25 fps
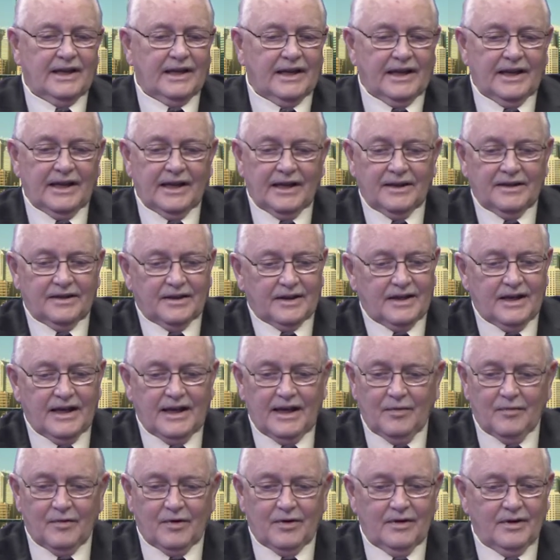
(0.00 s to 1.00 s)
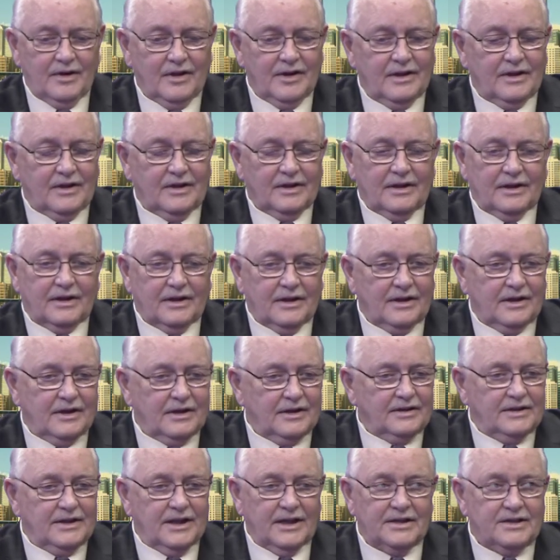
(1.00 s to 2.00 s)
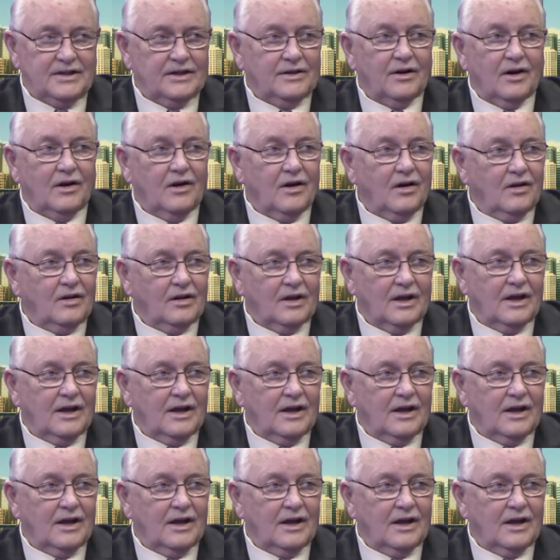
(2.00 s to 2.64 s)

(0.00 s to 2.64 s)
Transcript: and the camera uh, does it all.